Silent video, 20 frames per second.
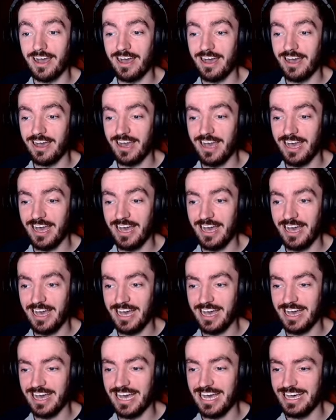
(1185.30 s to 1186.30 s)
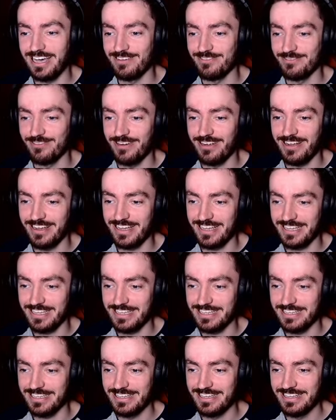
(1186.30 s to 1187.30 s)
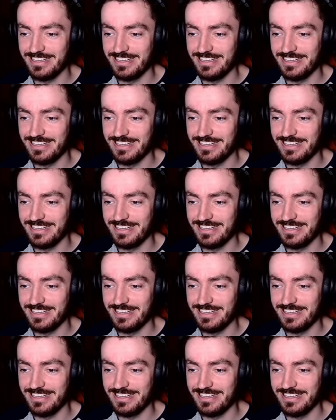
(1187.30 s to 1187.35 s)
ha ha ha ha, right.